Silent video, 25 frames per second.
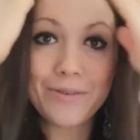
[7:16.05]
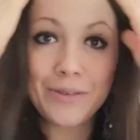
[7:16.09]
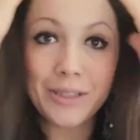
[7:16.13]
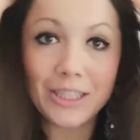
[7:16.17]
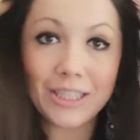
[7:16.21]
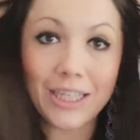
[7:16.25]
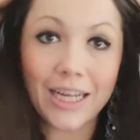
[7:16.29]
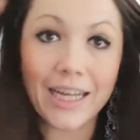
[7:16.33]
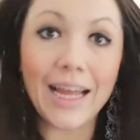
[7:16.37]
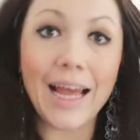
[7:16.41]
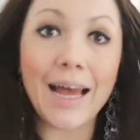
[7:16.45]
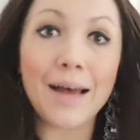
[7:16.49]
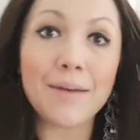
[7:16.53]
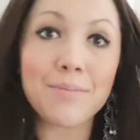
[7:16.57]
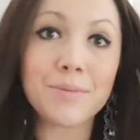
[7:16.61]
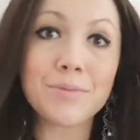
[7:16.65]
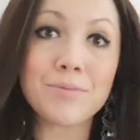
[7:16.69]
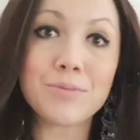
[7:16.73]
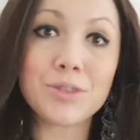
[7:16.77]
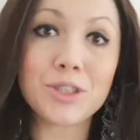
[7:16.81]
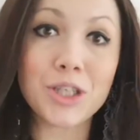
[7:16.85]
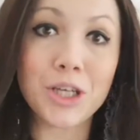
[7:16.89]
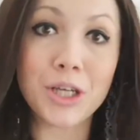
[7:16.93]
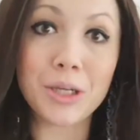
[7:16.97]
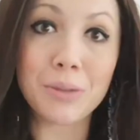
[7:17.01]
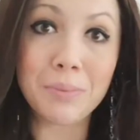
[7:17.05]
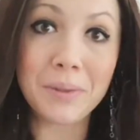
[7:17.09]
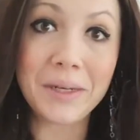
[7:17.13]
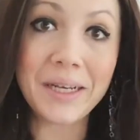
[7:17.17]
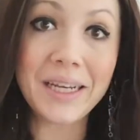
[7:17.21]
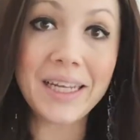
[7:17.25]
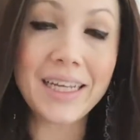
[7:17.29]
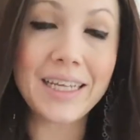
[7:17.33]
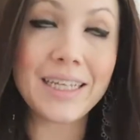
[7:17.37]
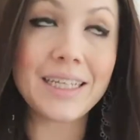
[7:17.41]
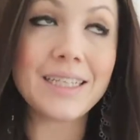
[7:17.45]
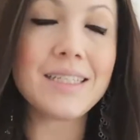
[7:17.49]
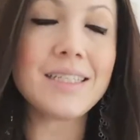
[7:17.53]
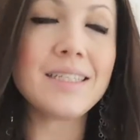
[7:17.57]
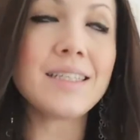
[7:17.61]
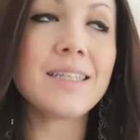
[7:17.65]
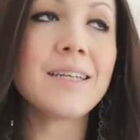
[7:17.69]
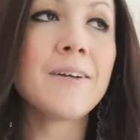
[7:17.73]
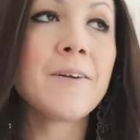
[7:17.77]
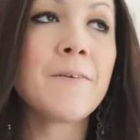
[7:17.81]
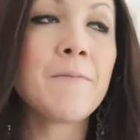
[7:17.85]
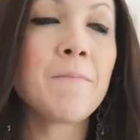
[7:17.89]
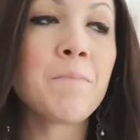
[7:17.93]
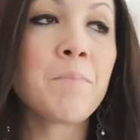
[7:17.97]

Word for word: which I am so pleased,